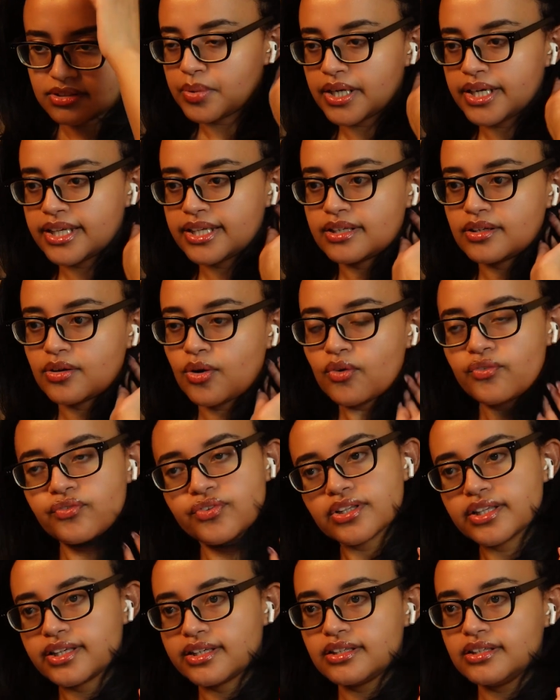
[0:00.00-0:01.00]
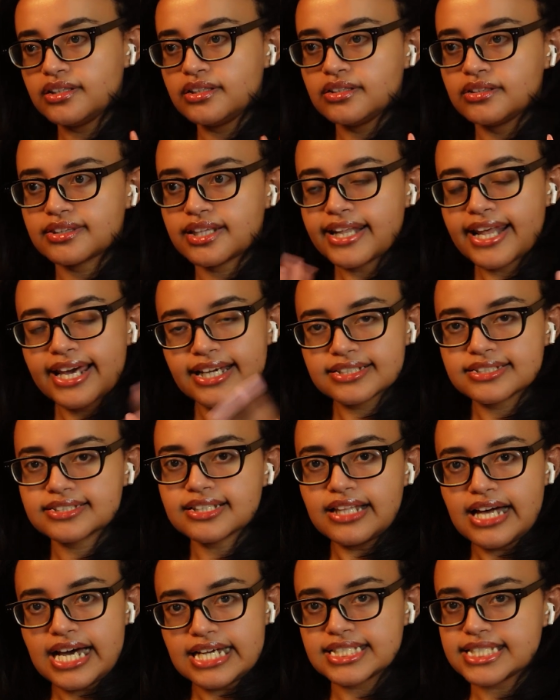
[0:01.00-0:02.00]
But hopefully the
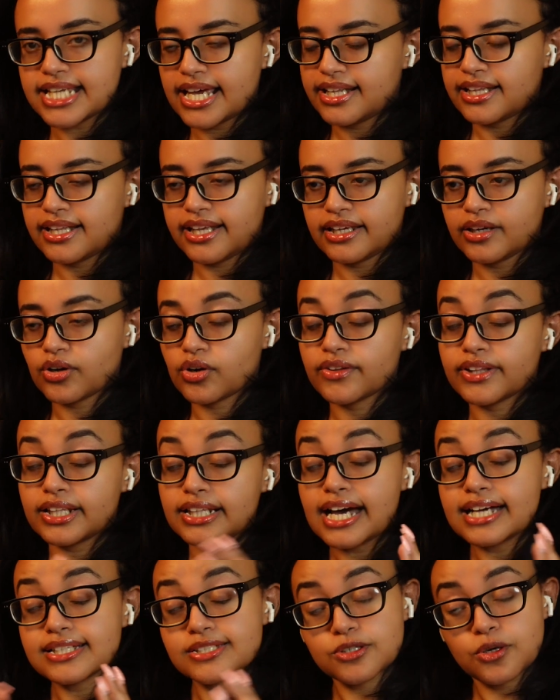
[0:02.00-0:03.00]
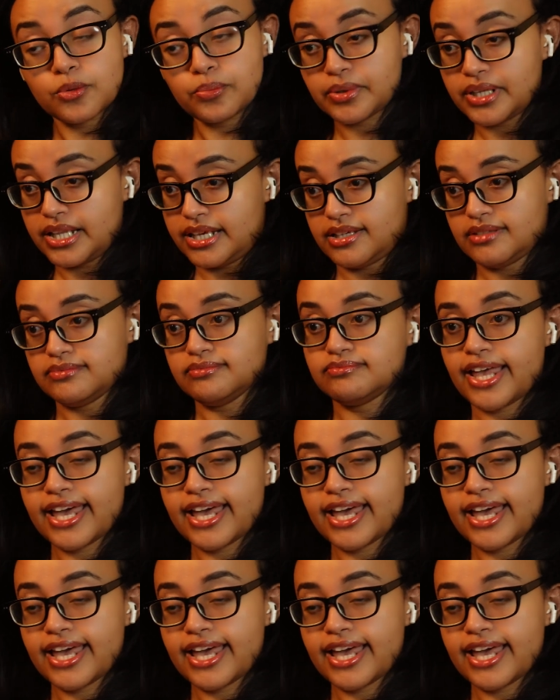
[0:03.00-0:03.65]
last ending or the last opening